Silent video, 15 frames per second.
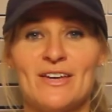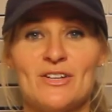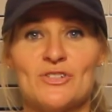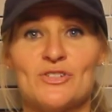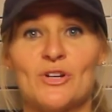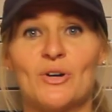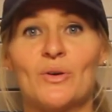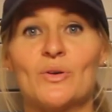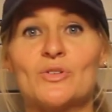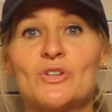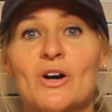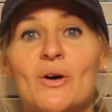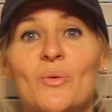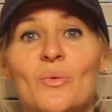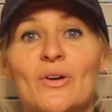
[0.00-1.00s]
So
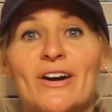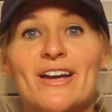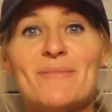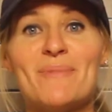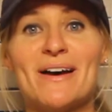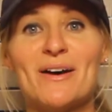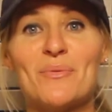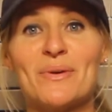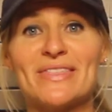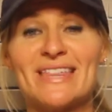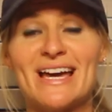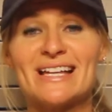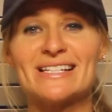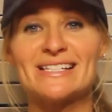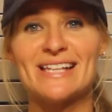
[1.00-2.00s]
don't worry about what
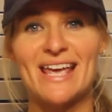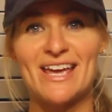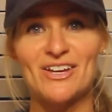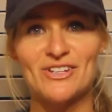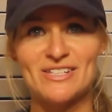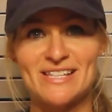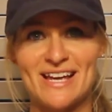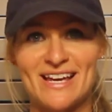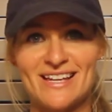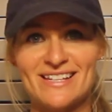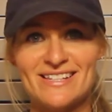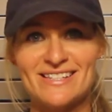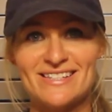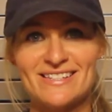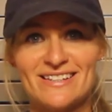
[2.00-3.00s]
that scale
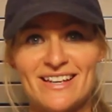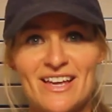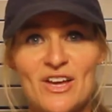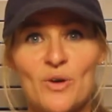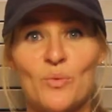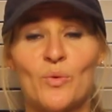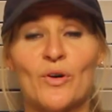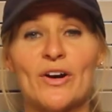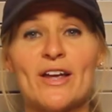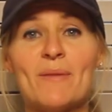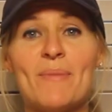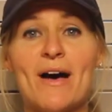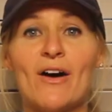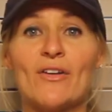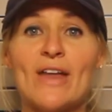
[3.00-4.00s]
says. Worry
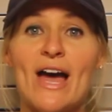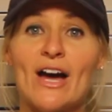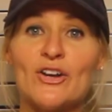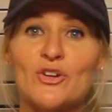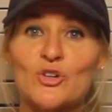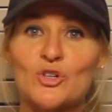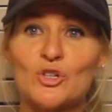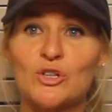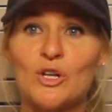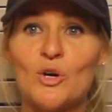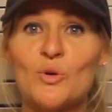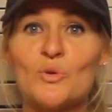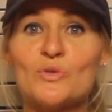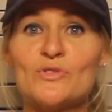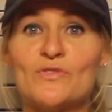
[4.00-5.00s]
about how your
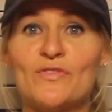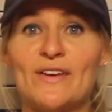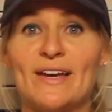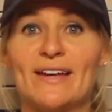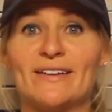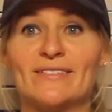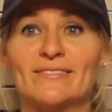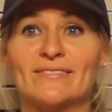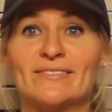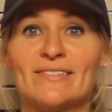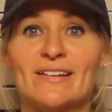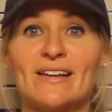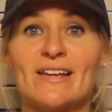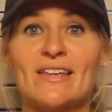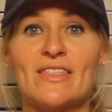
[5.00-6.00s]
clothes fit.
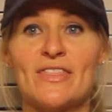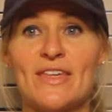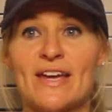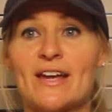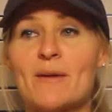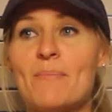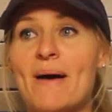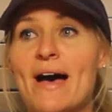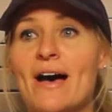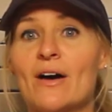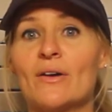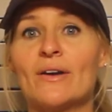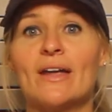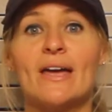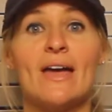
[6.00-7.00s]
Think
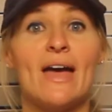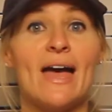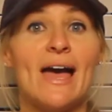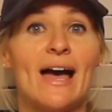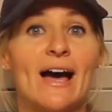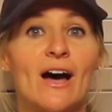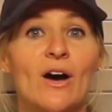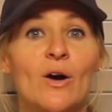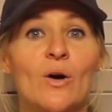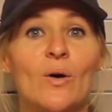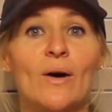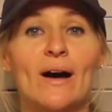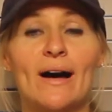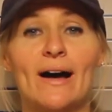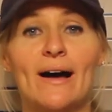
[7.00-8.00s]
about
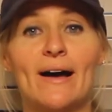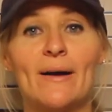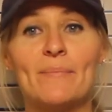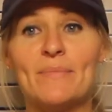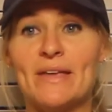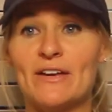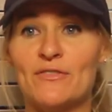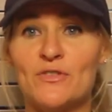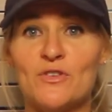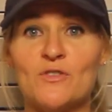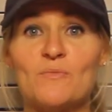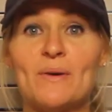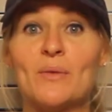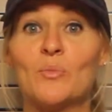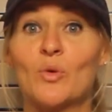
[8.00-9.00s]
how, if
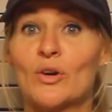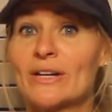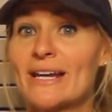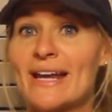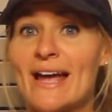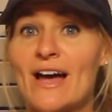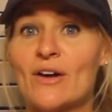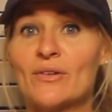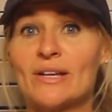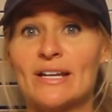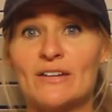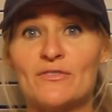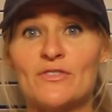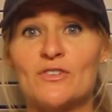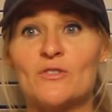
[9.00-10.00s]
you've been working out
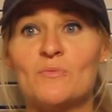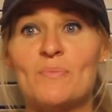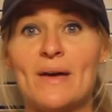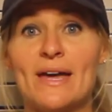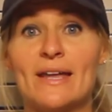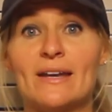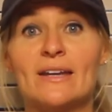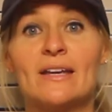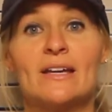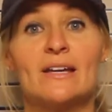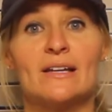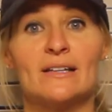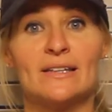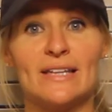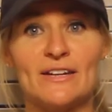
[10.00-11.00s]
and if you've been
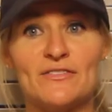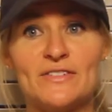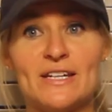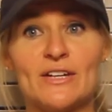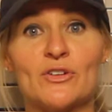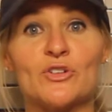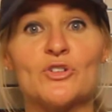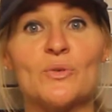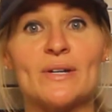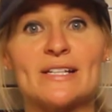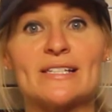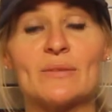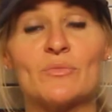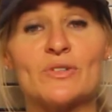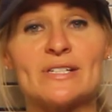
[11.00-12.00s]
lifting or doing
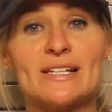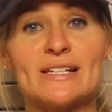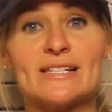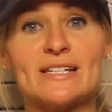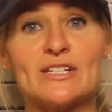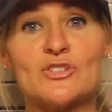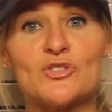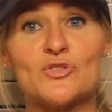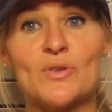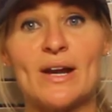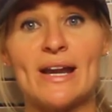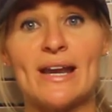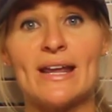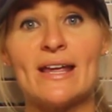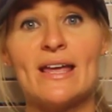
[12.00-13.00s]
some resistance
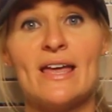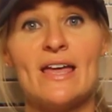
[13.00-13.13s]
training,